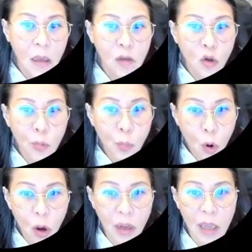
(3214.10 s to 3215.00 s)
So
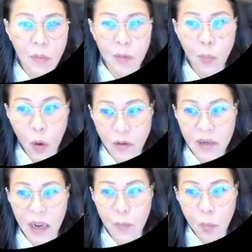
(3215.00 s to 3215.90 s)
port can be port
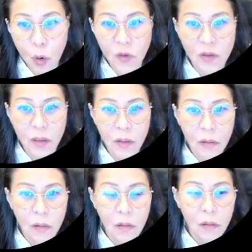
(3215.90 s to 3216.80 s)
tai, port sen.
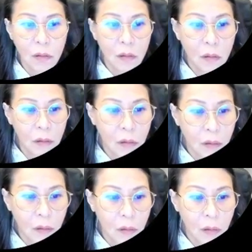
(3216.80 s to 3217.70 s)

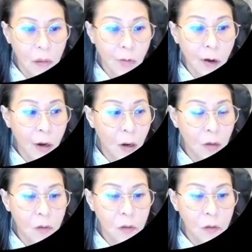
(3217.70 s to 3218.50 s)
Correct not?